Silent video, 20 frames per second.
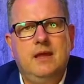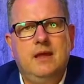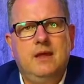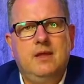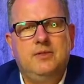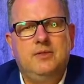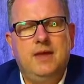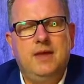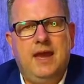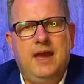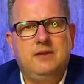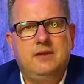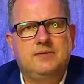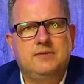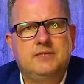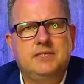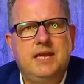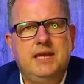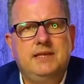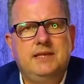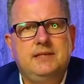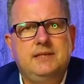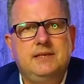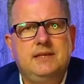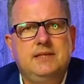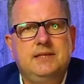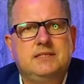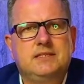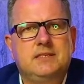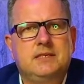The head of state
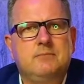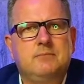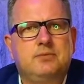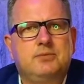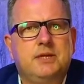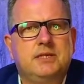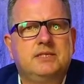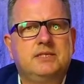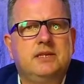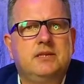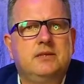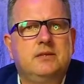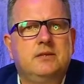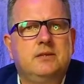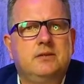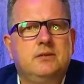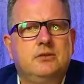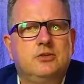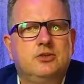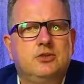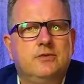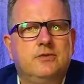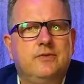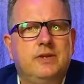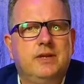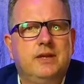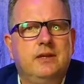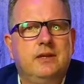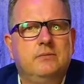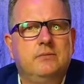is President
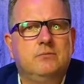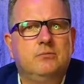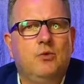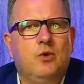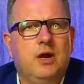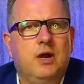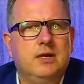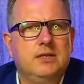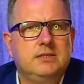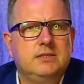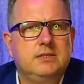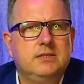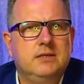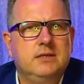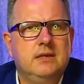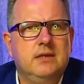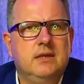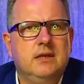Jovenel Moïse